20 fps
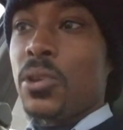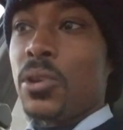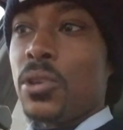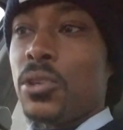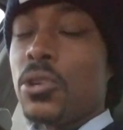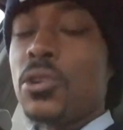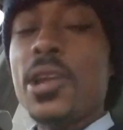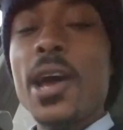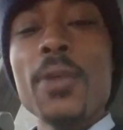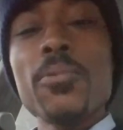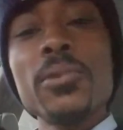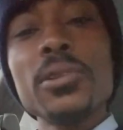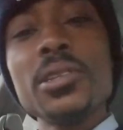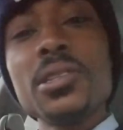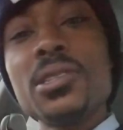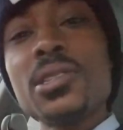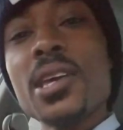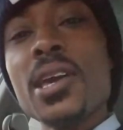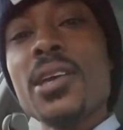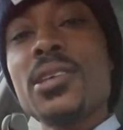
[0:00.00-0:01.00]
you're not really
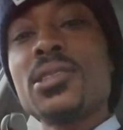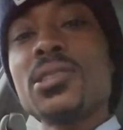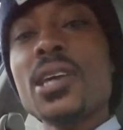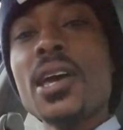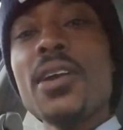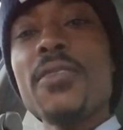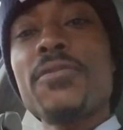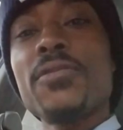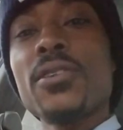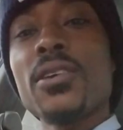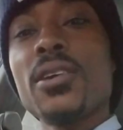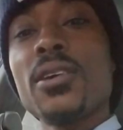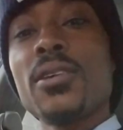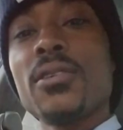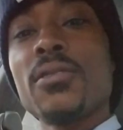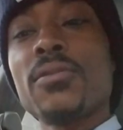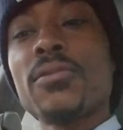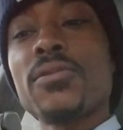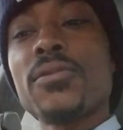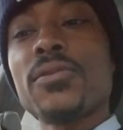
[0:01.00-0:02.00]
staying safe
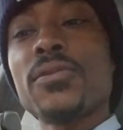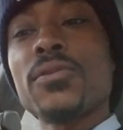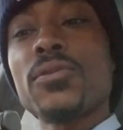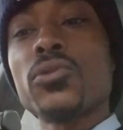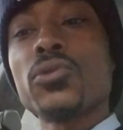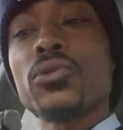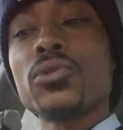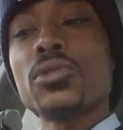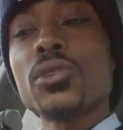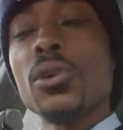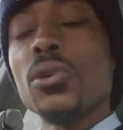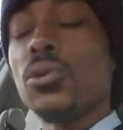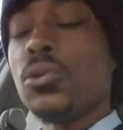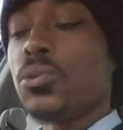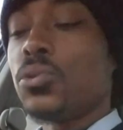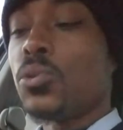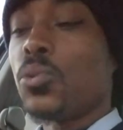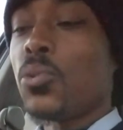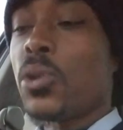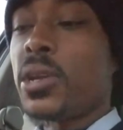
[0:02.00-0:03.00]
if. So
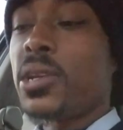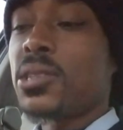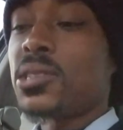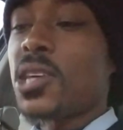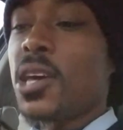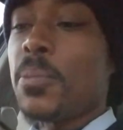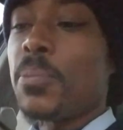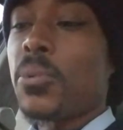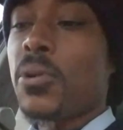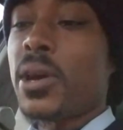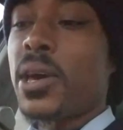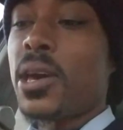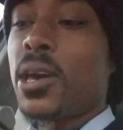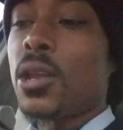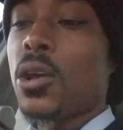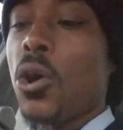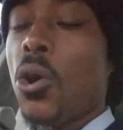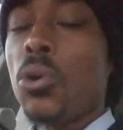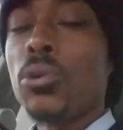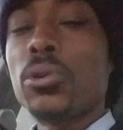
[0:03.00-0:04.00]
one example I
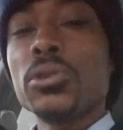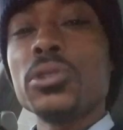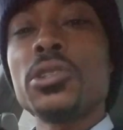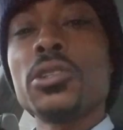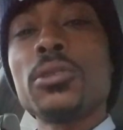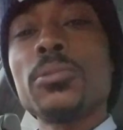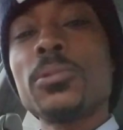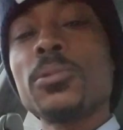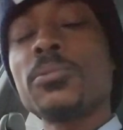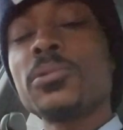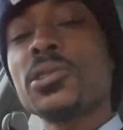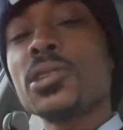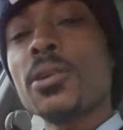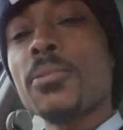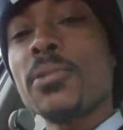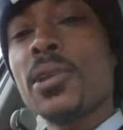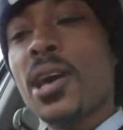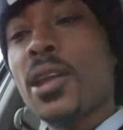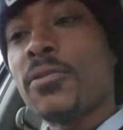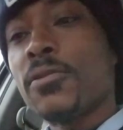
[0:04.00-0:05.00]
had, an older gentleman was
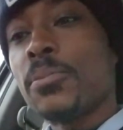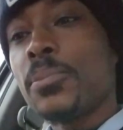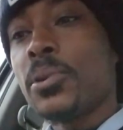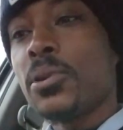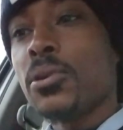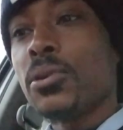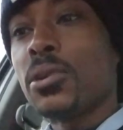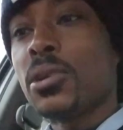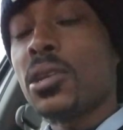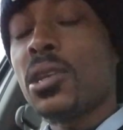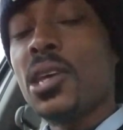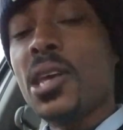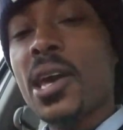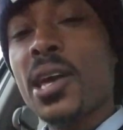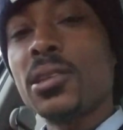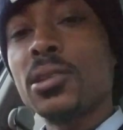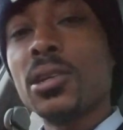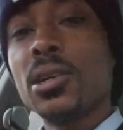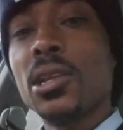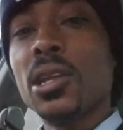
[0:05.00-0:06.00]
coming out of a building and he
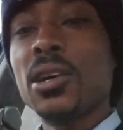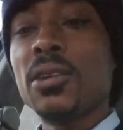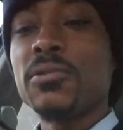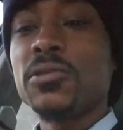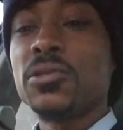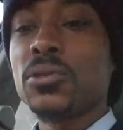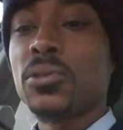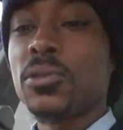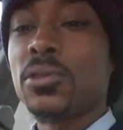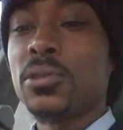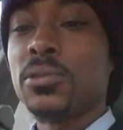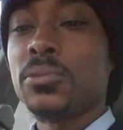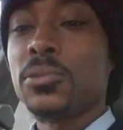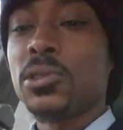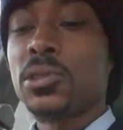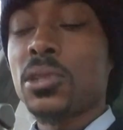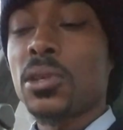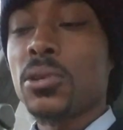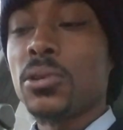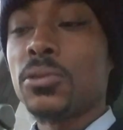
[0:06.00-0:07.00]
had the gloves on.
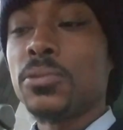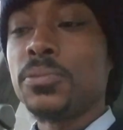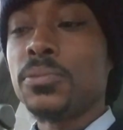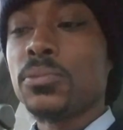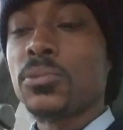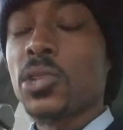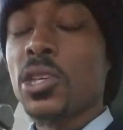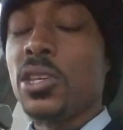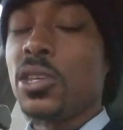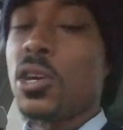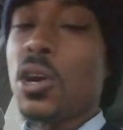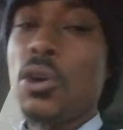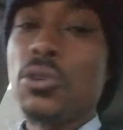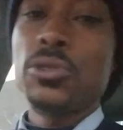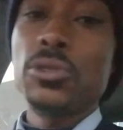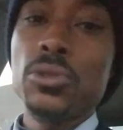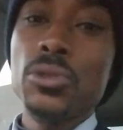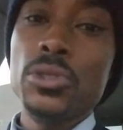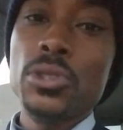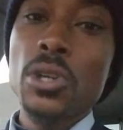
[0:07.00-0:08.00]
So he
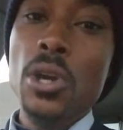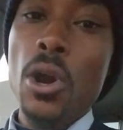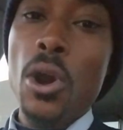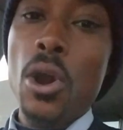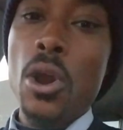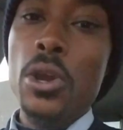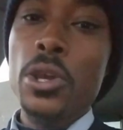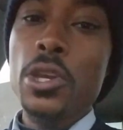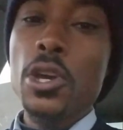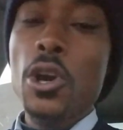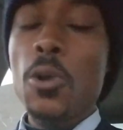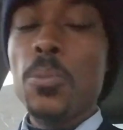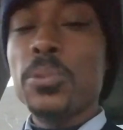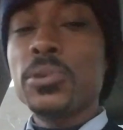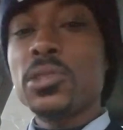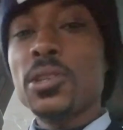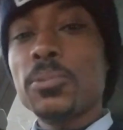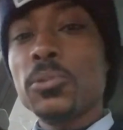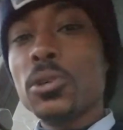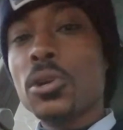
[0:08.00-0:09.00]
goes to his car, he
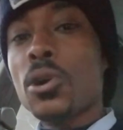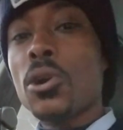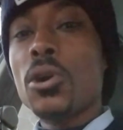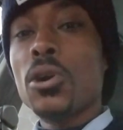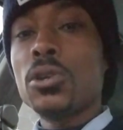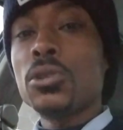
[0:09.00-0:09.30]
opens up the car